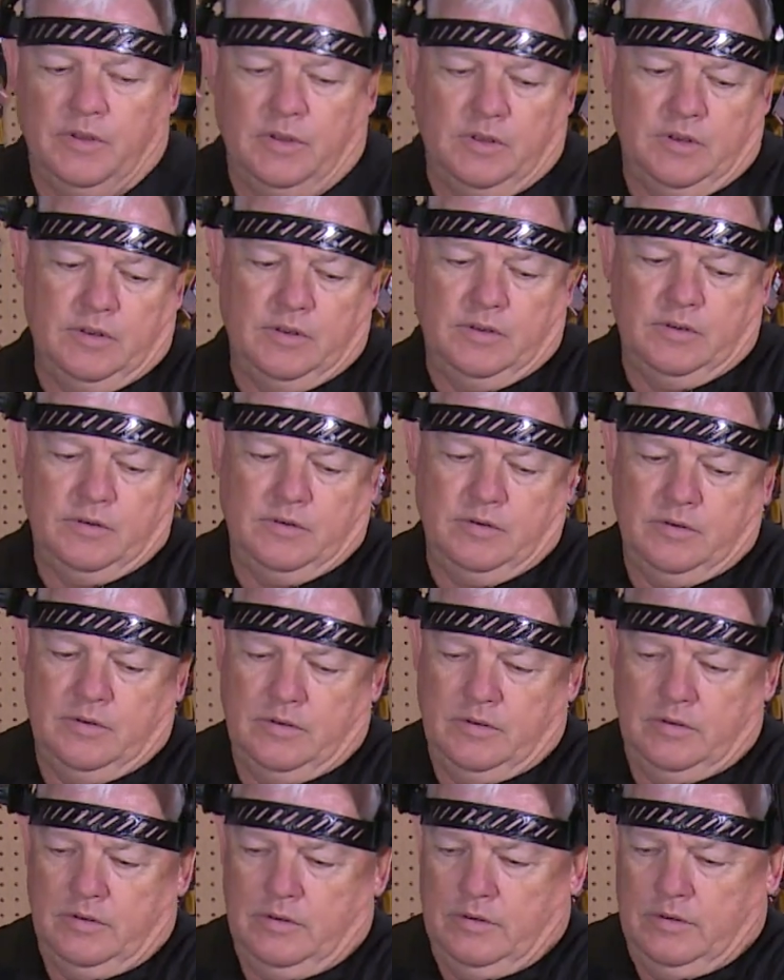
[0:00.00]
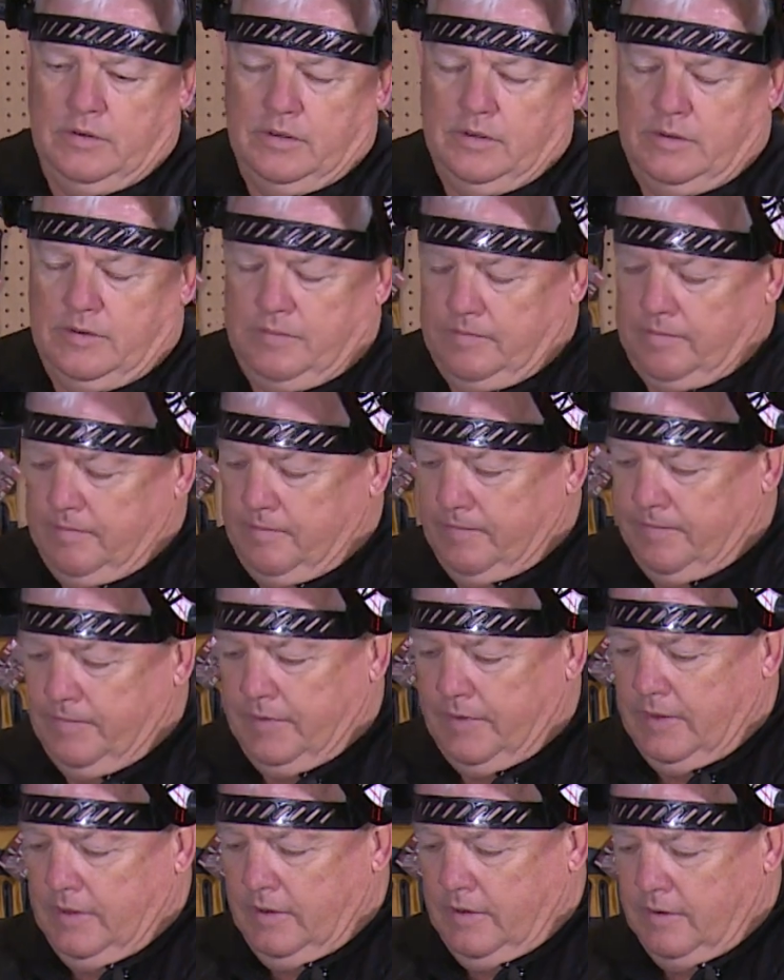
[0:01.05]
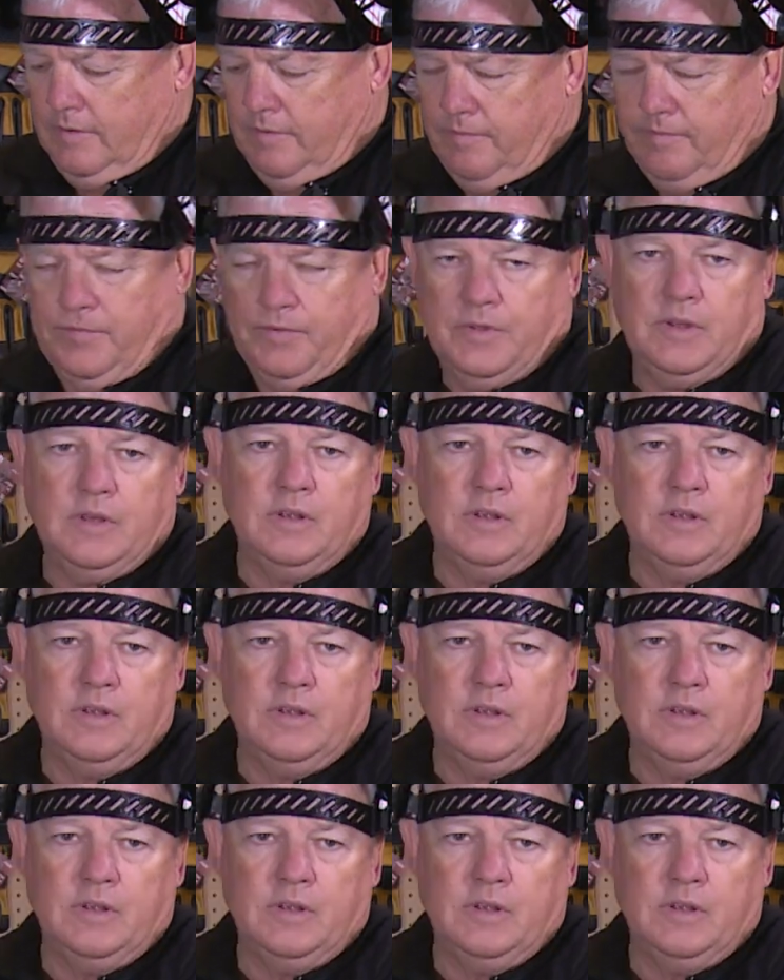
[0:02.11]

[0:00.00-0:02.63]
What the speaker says: [no speech]